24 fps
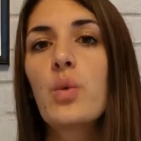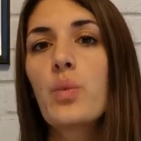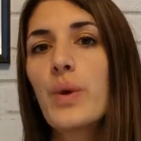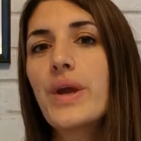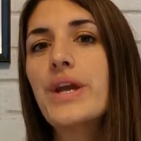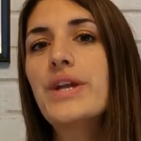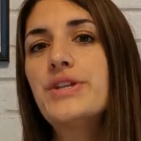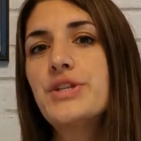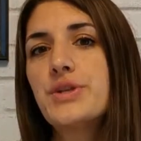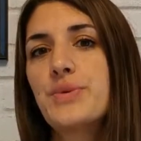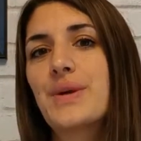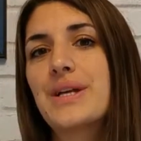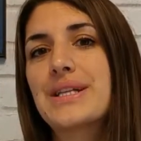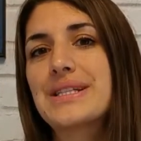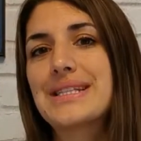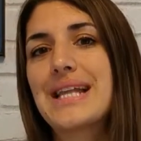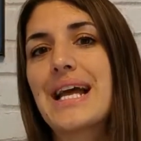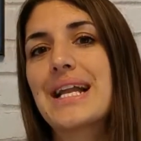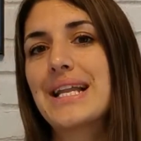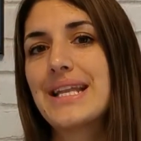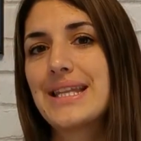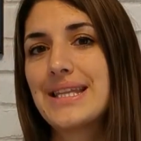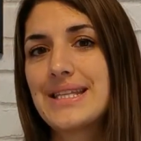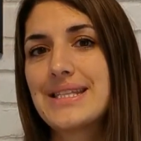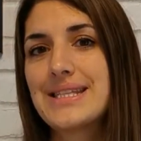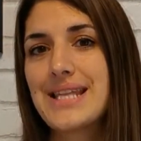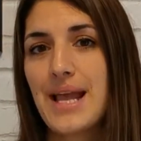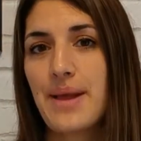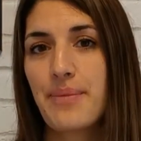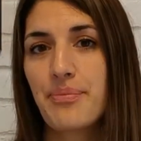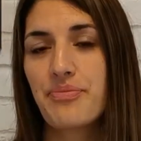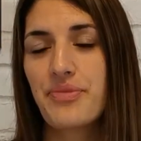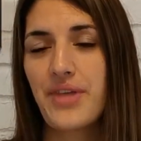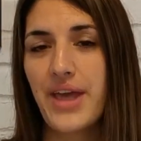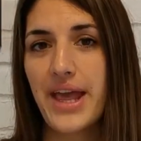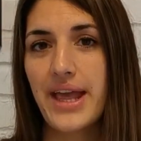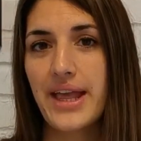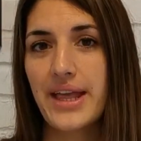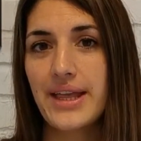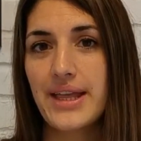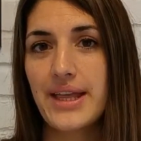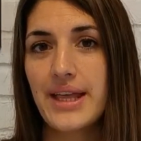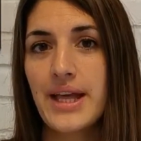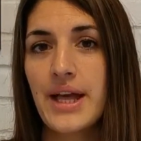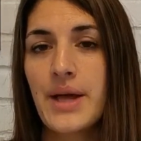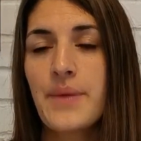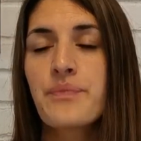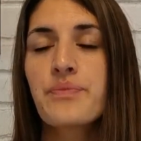We do exactly the same thing.